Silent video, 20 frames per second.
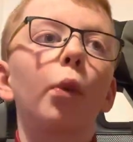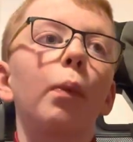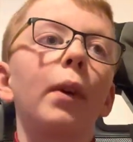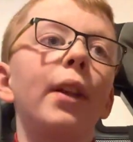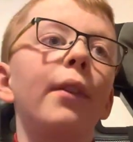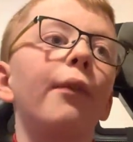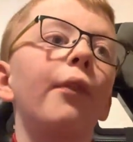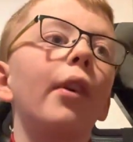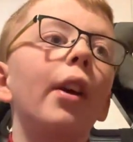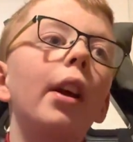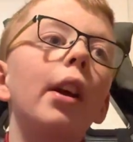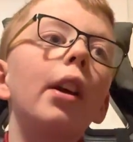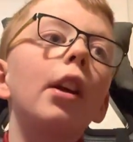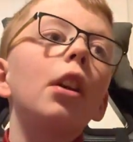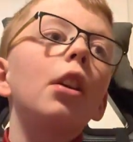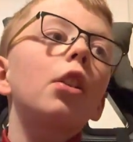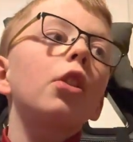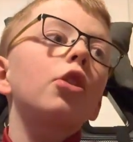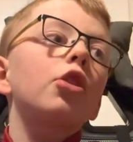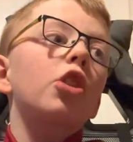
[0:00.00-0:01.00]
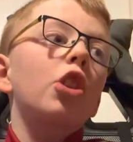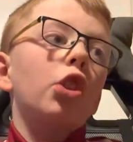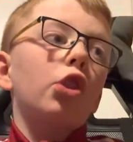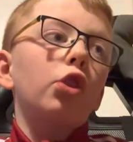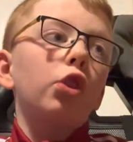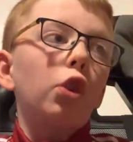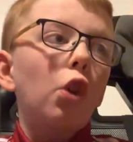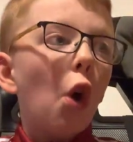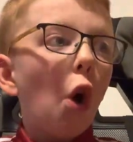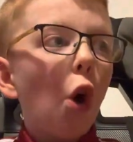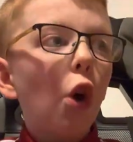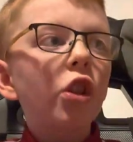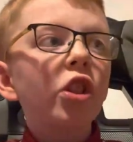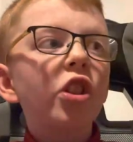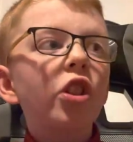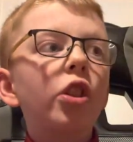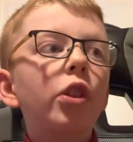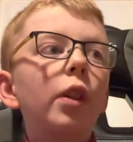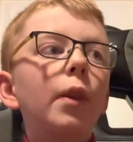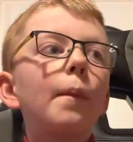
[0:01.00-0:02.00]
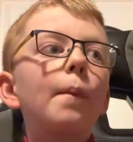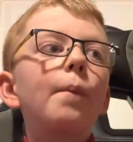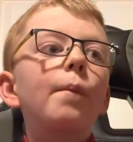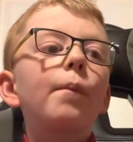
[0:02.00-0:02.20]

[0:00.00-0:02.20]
We've just lost